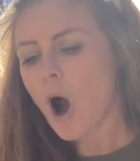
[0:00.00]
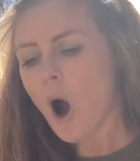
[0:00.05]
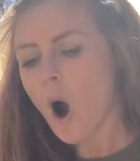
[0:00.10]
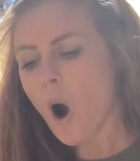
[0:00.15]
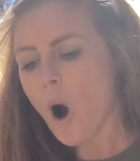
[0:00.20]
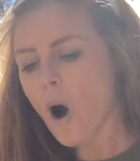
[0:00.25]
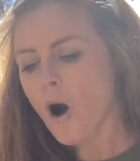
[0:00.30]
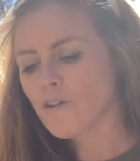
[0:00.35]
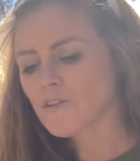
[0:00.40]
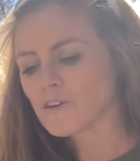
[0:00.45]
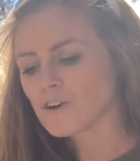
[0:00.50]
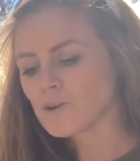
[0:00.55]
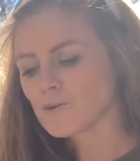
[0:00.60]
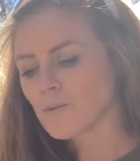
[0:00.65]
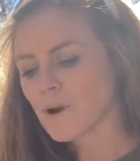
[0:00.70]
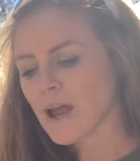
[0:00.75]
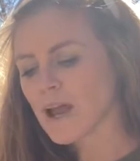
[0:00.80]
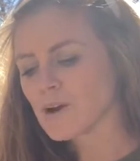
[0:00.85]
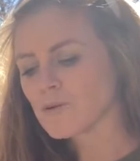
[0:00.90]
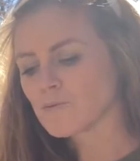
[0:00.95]
all the
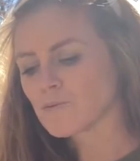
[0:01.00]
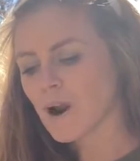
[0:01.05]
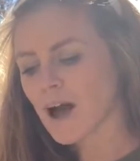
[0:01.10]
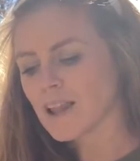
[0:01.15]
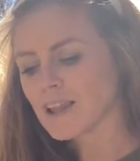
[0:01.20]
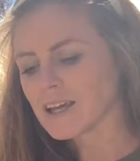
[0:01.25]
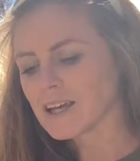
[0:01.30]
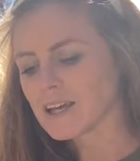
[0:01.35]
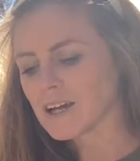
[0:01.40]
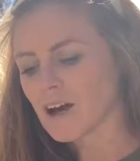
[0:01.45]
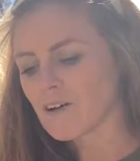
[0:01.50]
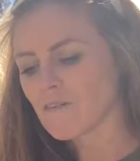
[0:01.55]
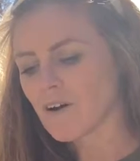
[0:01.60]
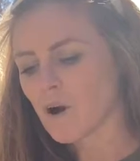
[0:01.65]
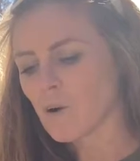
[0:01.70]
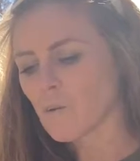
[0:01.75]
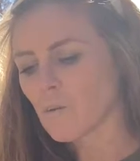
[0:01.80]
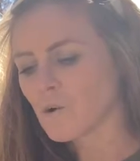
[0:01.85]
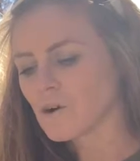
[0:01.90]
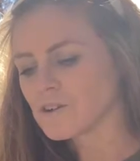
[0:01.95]
gray relic of our
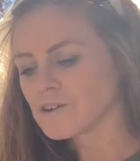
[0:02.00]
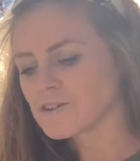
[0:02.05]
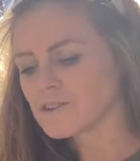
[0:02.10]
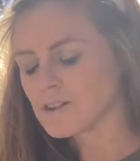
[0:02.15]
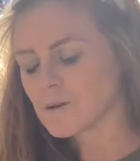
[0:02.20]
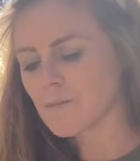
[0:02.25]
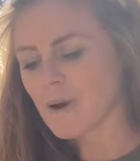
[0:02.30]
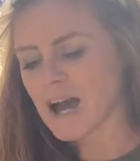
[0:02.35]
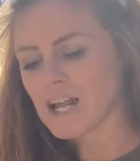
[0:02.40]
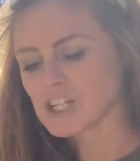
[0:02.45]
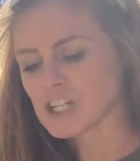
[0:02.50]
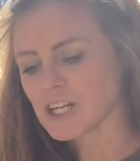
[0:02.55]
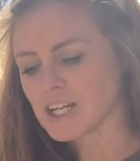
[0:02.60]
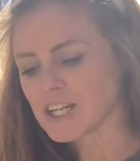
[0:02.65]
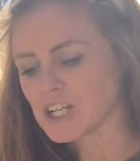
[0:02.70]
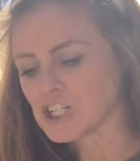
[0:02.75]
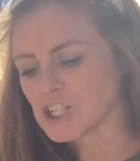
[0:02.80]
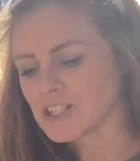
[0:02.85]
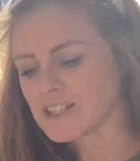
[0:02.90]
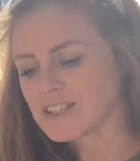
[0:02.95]
worst
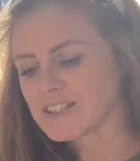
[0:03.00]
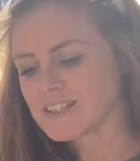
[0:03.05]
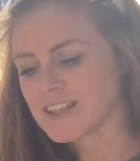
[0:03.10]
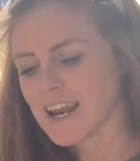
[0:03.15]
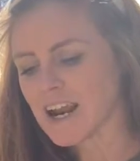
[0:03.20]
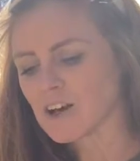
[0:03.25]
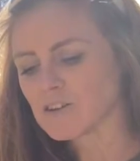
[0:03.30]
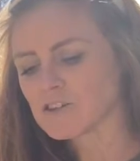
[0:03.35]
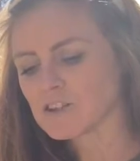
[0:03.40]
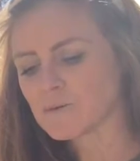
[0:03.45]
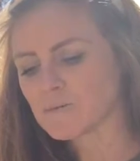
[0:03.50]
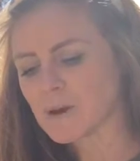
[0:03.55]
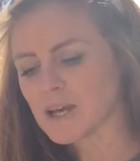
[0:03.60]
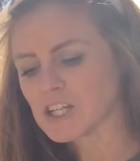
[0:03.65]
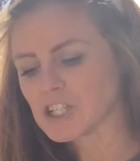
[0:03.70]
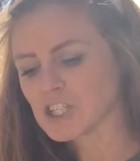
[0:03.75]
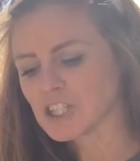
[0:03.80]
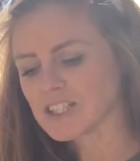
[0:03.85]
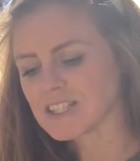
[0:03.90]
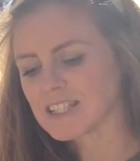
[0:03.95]
imagination set out
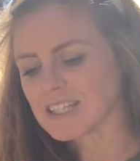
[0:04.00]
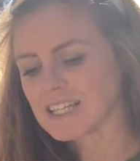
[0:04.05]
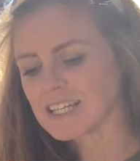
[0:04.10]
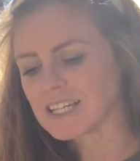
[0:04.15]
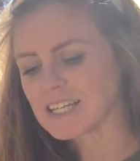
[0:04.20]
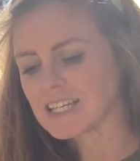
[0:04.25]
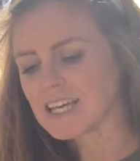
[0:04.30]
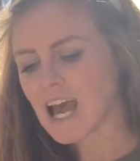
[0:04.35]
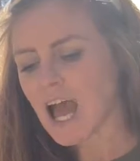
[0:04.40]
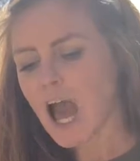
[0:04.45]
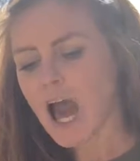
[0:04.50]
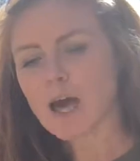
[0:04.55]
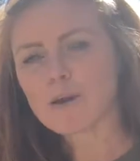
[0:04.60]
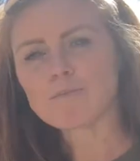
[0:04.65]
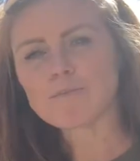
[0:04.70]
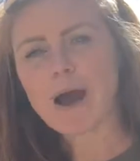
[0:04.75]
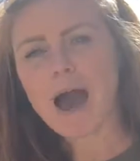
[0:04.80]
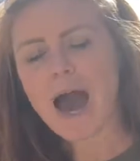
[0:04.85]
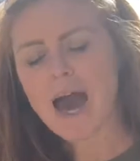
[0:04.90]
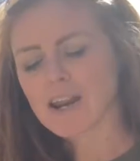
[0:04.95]
spaciously and
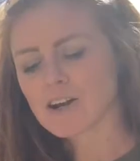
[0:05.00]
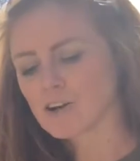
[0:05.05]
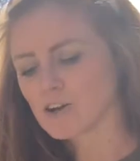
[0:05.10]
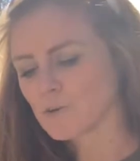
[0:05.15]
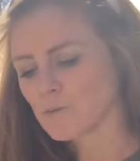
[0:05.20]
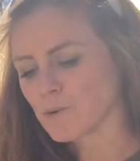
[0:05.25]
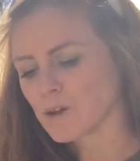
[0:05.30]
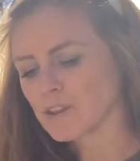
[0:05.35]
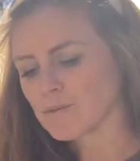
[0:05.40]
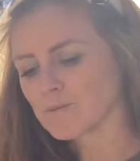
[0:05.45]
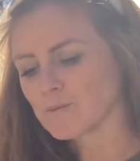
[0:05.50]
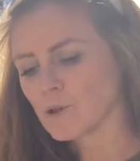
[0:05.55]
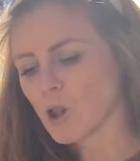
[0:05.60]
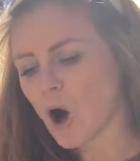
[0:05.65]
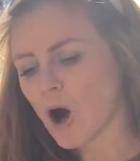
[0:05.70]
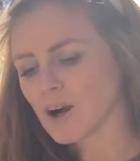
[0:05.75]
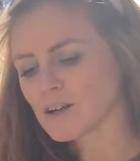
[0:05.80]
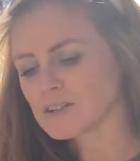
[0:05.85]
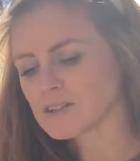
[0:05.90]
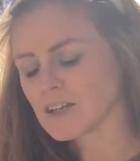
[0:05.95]
patterned with
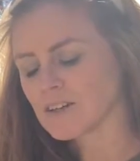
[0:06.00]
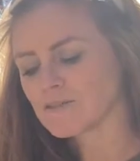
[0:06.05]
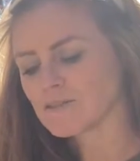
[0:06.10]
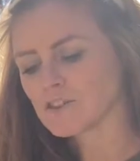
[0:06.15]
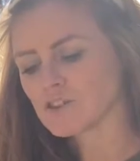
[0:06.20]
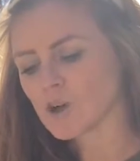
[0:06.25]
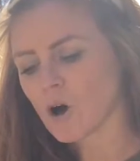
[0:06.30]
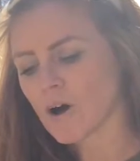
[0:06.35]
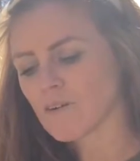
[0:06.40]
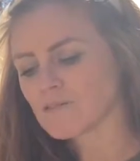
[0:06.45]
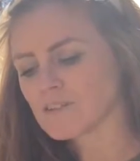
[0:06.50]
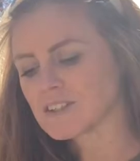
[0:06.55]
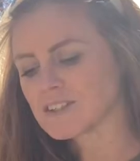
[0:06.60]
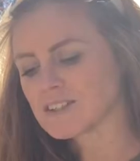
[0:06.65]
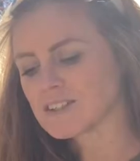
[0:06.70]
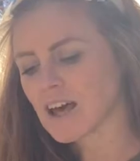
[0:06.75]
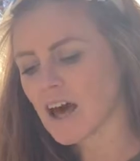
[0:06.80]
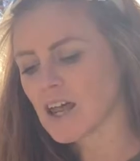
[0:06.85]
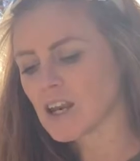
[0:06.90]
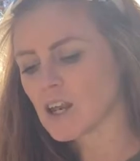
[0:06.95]
blocks of soft
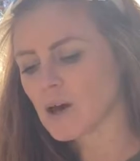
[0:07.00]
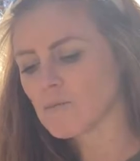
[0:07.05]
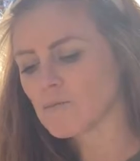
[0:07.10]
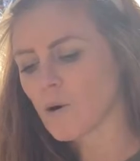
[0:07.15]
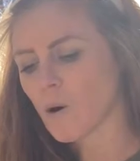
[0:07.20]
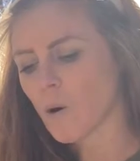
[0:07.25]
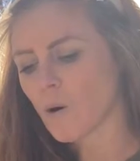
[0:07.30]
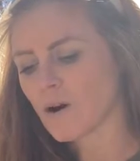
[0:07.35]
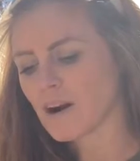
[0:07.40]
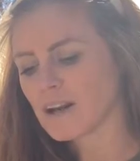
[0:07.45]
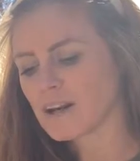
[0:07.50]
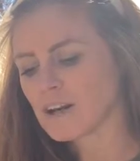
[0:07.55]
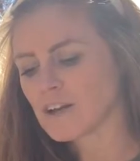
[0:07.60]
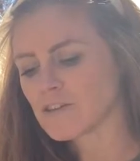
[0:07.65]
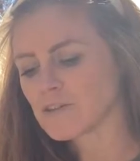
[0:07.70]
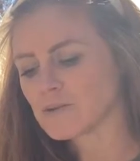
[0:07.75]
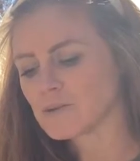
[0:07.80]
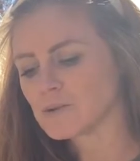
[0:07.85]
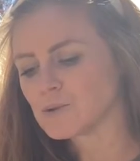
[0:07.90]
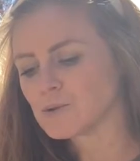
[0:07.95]
sun pouring
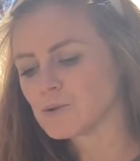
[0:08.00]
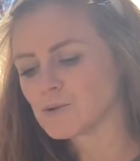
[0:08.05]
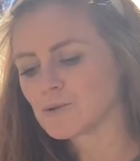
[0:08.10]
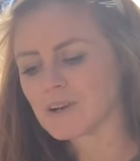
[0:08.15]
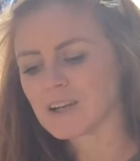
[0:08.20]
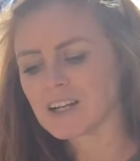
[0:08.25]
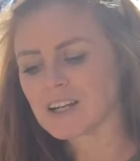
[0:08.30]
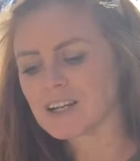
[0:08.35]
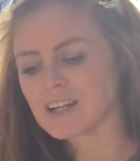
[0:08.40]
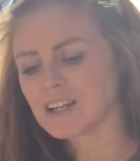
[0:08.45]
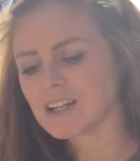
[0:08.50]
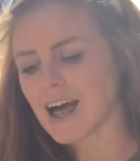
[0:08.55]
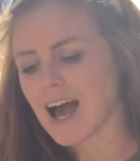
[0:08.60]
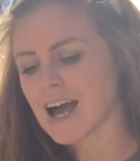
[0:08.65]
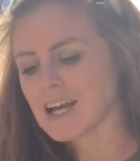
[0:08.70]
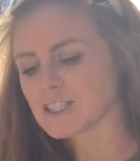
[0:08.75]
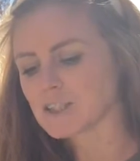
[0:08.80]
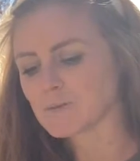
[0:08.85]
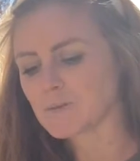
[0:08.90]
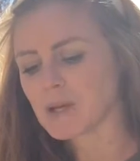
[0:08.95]
through gridded
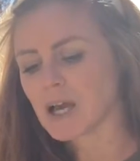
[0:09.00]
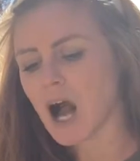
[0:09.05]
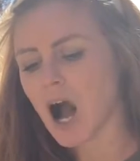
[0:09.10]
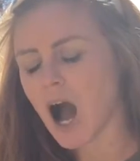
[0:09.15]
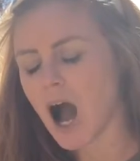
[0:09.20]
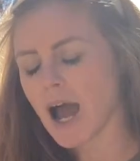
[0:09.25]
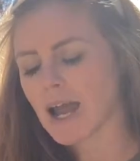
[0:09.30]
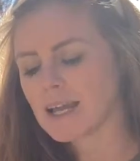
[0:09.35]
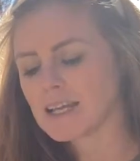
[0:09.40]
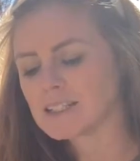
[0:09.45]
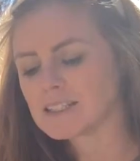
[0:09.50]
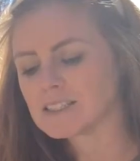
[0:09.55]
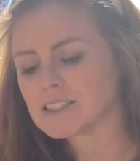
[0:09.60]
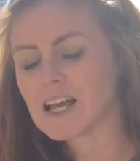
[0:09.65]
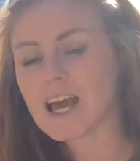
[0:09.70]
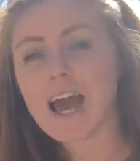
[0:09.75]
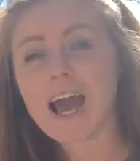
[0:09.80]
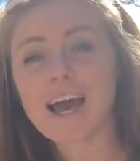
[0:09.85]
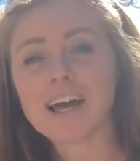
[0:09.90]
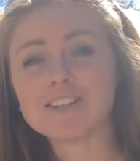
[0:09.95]
glass behind
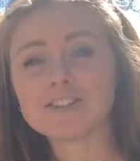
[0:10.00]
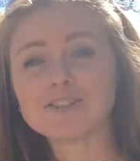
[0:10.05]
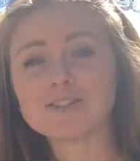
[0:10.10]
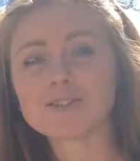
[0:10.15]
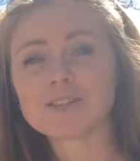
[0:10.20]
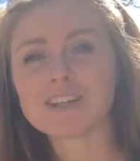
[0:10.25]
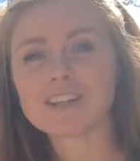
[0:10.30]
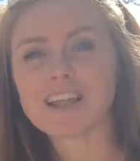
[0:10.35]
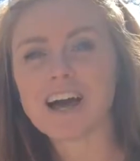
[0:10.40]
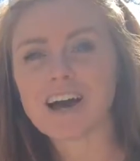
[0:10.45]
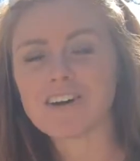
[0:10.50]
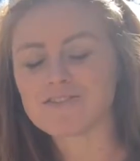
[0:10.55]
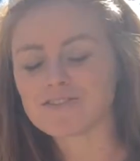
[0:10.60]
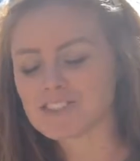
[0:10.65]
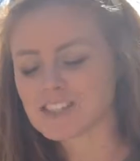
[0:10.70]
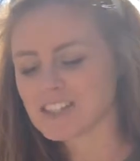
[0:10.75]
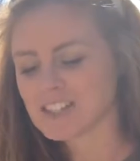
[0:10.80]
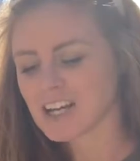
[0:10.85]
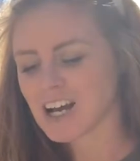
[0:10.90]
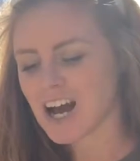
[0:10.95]
and to the
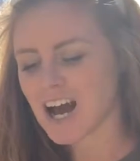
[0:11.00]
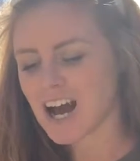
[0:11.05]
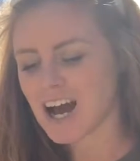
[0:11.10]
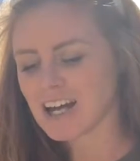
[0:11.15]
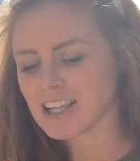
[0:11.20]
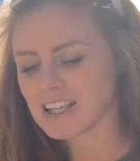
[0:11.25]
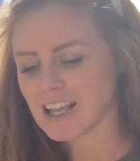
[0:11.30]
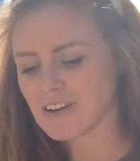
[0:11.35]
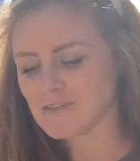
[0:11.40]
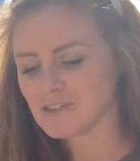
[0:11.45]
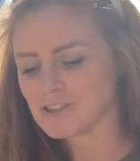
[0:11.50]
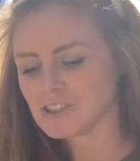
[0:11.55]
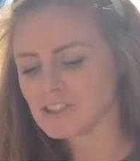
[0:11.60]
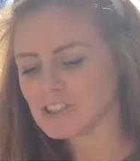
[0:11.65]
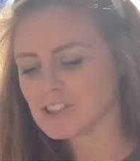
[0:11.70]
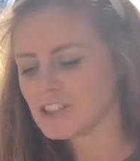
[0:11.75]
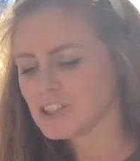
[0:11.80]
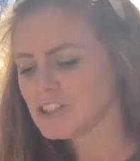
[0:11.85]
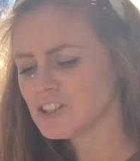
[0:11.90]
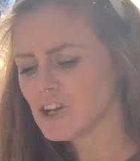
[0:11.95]
left, eye level,
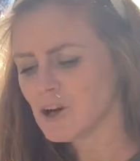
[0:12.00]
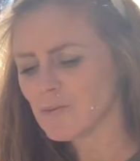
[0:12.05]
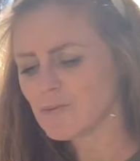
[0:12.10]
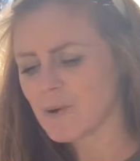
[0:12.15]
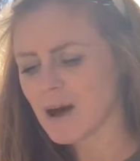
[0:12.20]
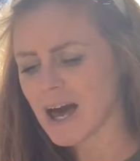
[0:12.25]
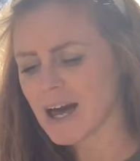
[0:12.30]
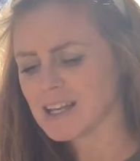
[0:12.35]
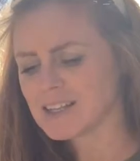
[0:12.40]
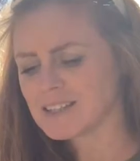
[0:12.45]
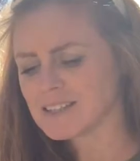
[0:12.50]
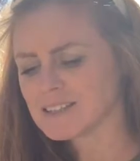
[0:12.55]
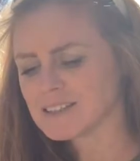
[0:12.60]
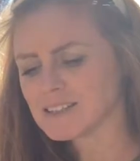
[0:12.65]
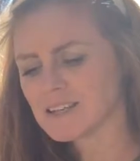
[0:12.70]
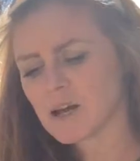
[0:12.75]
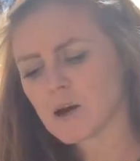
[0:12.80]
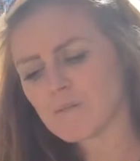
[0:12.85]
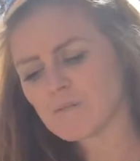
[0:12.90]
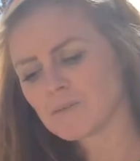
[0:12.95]
no bed,
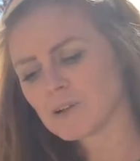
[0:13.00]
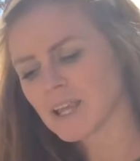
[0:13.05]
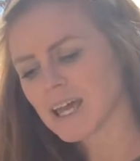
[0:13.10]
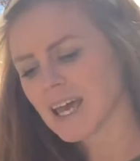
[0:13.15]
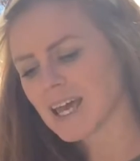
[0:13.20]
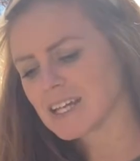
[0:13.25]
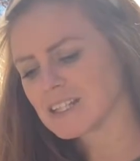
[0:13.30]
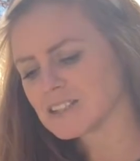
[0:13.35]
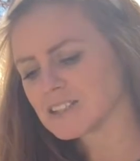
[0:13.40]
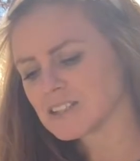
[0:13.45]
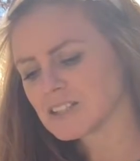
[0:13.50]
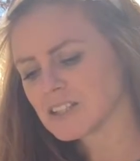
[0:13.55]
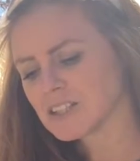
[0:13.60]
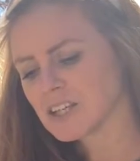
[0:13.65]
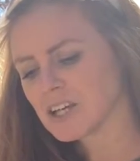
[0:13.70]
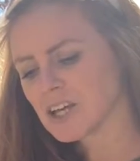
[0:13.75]
bland.